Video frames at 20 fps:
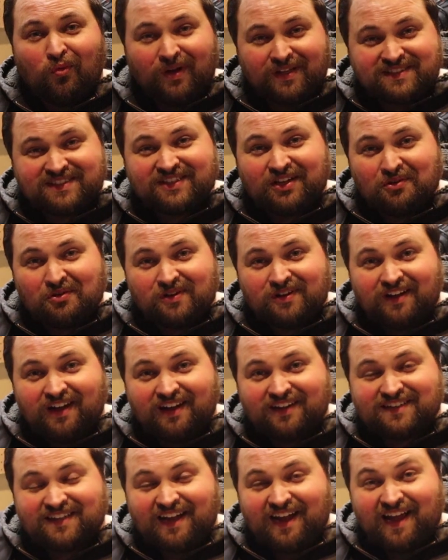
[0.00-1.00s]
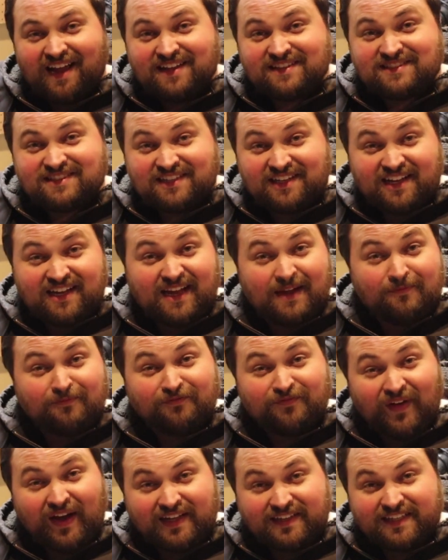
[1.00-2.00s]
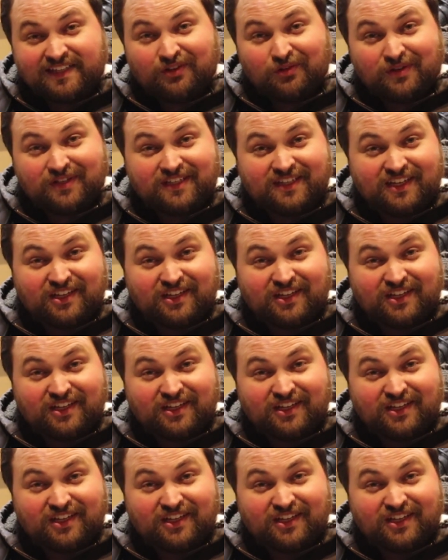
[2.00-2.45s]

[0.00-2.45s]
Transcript: What's going on guys? Today I'm finally going